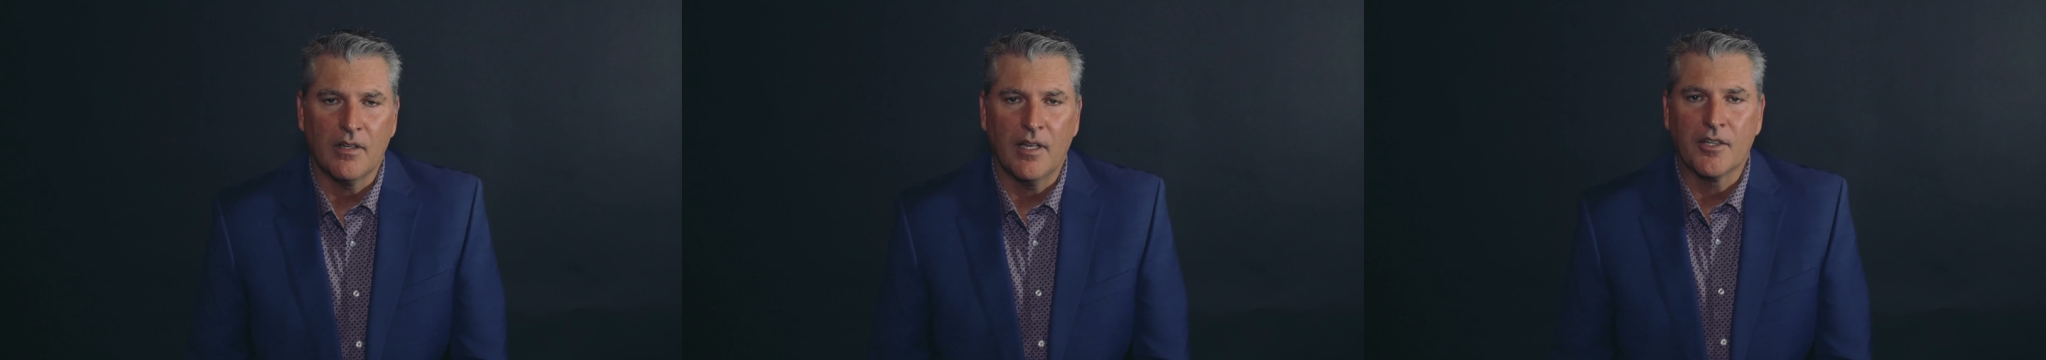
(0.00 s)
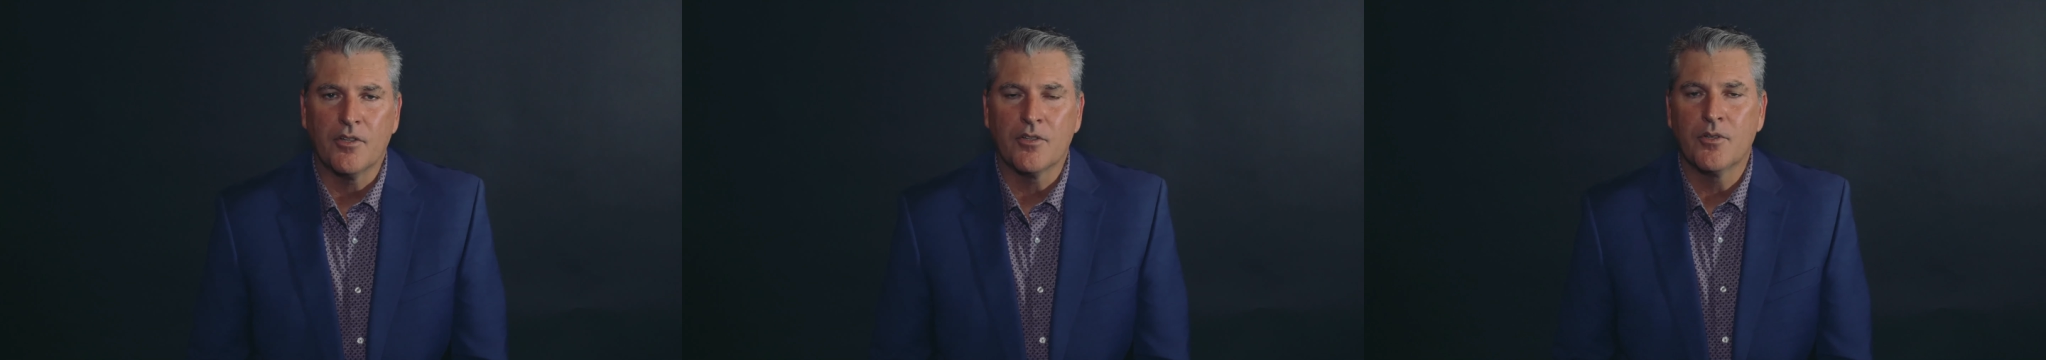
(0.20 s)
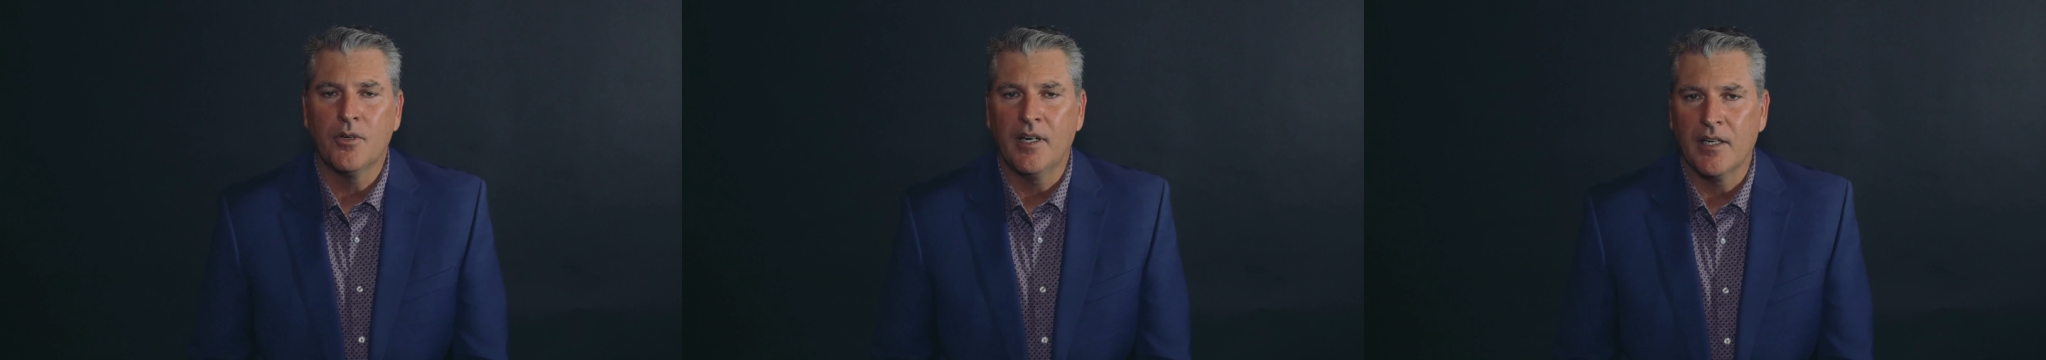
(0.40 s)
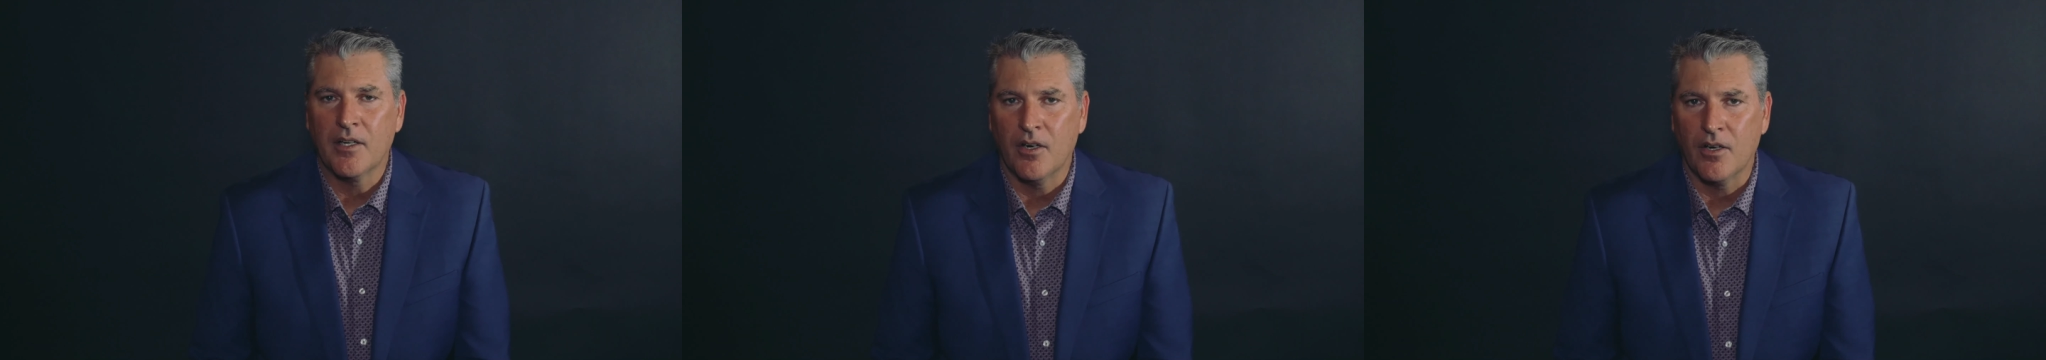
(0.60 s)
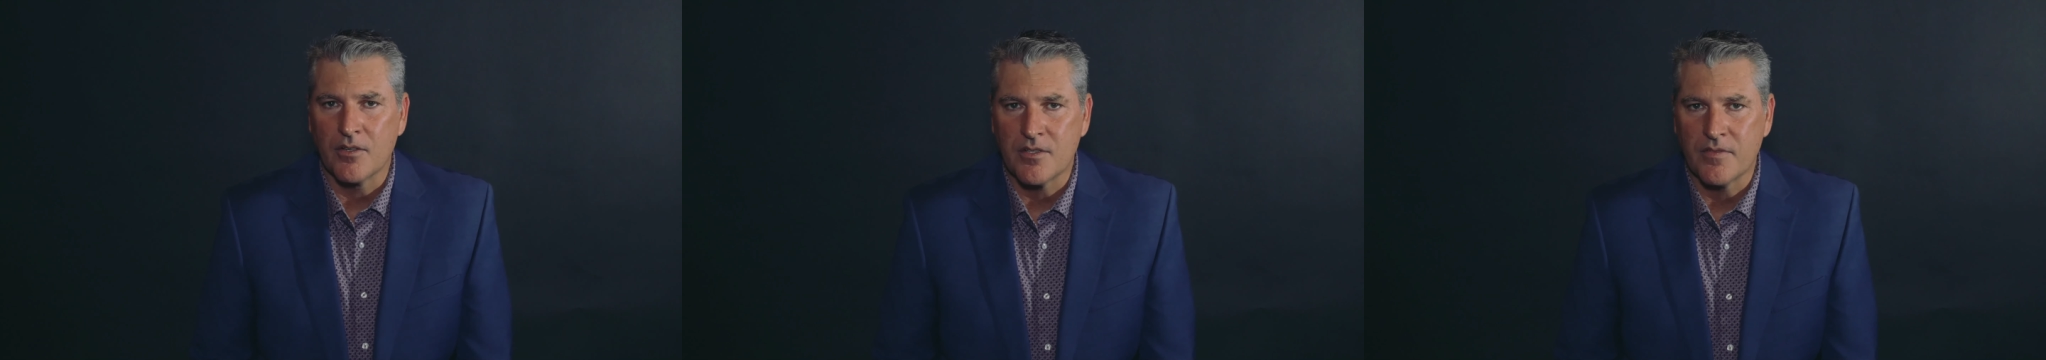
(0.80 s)
like your credit
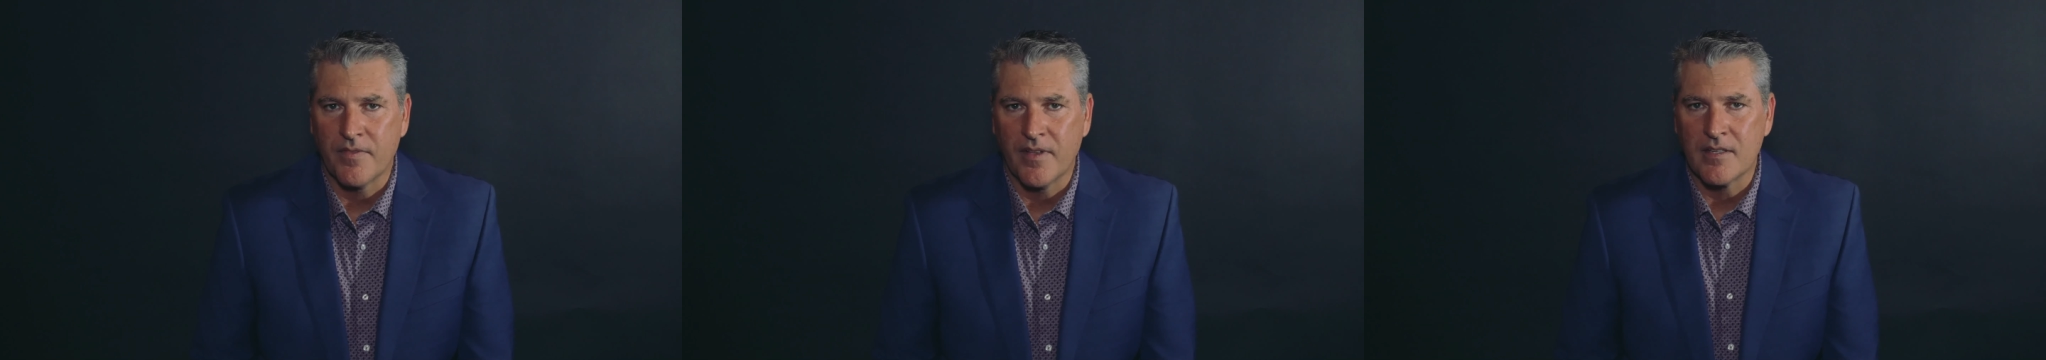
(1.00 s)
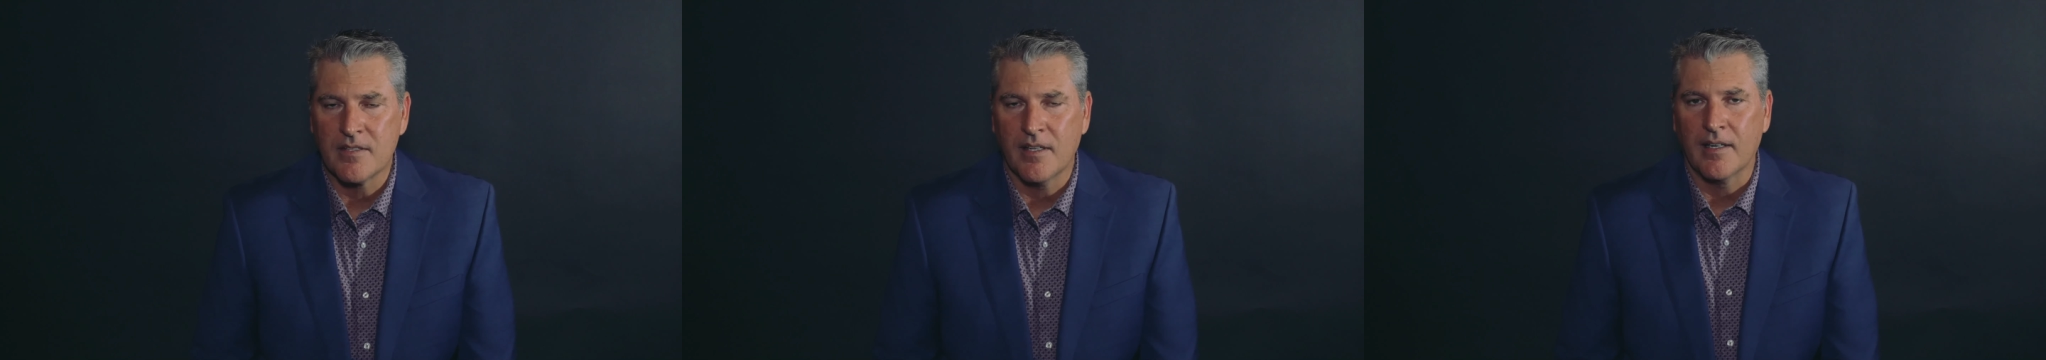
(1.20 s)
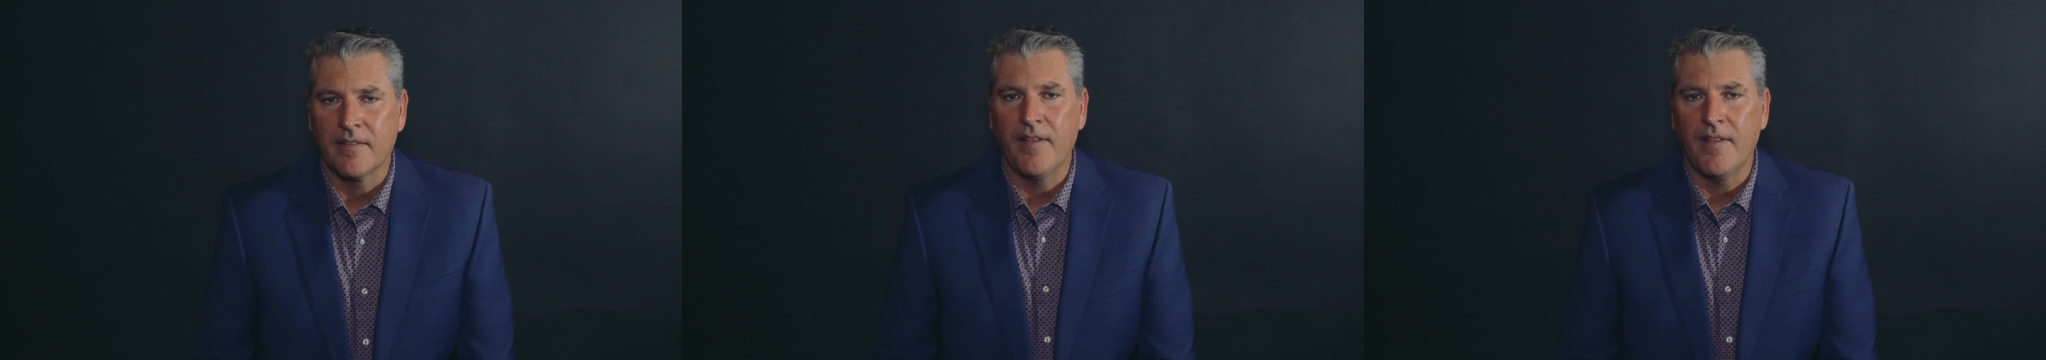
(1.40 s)
cards and things like